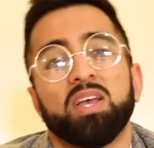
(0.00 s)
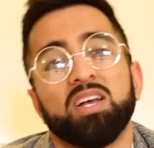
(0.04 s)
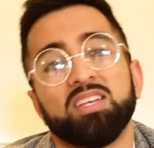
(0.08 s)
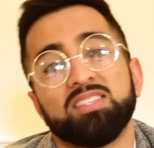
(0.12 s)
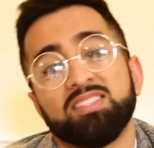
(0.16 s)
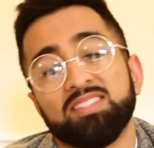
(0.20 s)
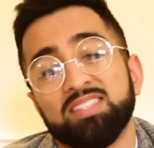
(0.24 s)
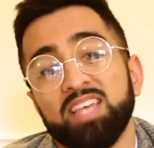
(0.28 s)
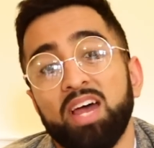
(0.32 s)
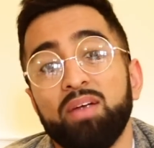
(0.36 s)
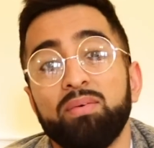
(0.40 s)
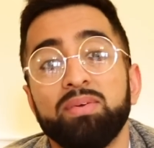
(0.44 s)

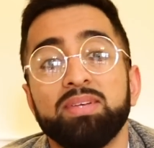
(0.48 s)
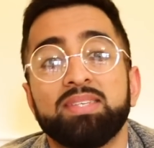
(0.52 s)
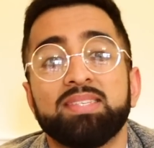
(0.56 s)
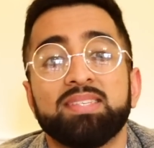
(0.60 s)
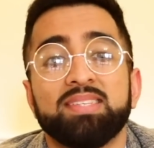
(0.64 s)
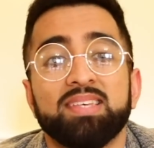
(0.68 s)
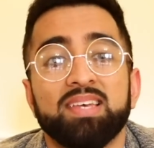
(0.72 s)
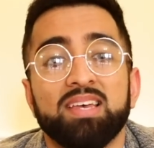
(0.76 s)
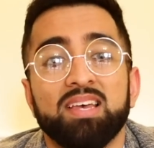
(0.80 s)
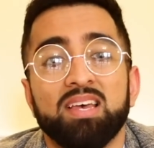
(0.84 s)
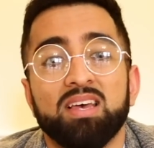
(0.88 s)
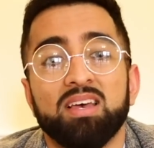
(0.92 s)
Sorry,
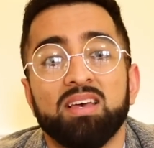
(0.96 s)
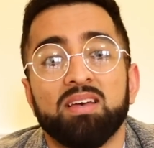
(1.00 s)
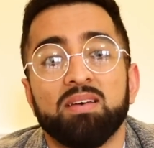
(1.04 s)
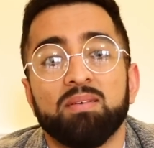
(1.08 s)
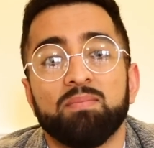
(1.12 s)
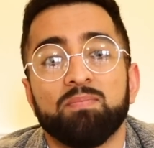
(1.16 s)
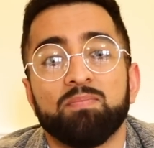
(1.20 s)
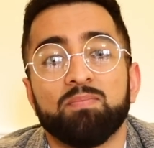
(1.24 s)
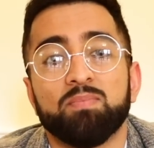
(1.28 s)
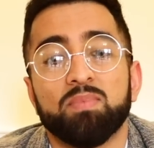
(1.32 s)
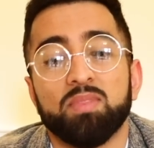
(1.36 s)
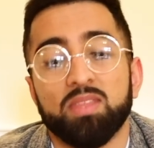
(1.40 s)
sir.
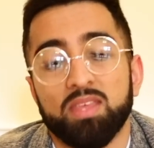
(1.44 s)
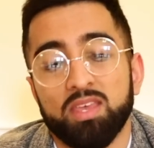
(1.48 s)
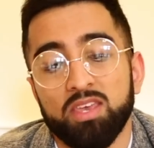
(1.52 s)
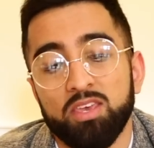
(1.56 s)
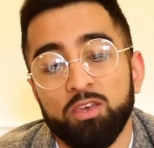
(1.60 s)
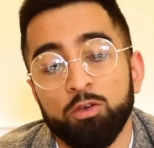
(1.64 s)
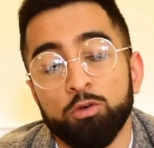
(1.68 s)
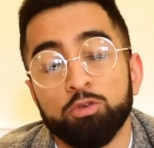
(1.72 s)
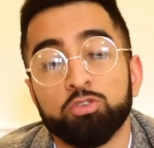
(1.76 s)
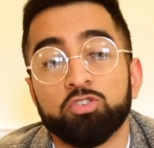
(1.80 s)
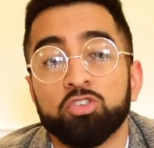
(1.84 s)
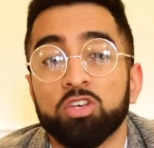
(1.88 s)

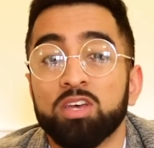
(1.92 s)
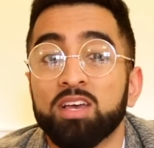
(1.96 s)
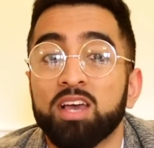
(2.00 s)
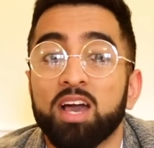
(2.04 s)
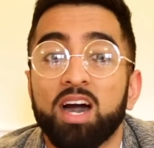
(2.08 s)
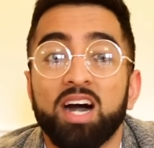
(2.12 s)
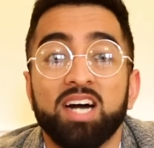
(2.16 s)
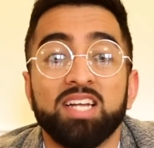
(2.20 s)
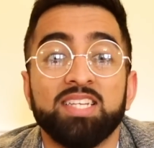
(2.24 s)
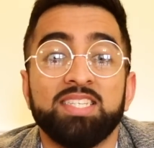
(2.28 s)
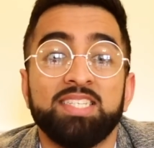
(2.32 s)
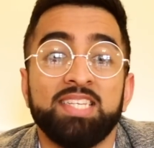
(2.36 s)
Your son
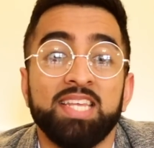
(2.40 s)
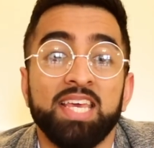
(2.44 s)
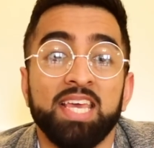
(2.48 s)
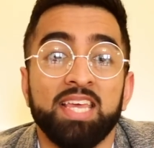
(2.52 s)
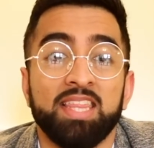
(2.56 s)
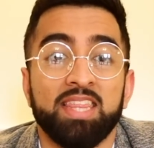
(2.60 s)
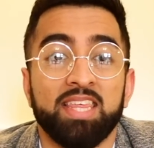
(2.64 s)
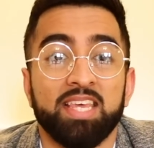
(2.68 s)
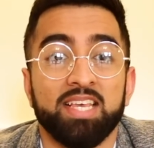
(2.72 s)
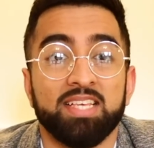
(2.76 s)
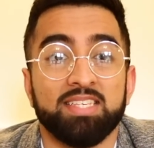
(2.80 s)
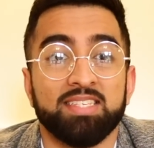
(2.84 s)
got a D
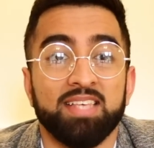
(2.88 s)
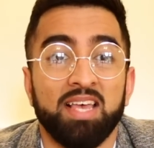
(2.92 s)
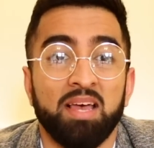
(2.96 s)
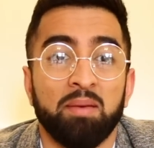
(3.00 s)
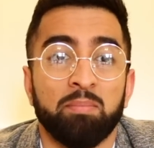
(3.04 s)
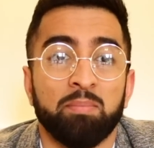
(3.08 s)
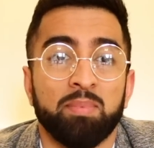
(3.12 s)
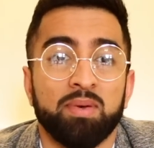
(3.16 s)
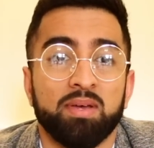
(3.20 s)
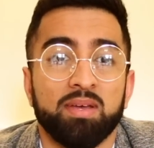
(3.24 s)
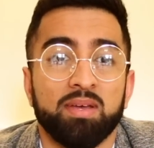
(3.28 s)
in the exam.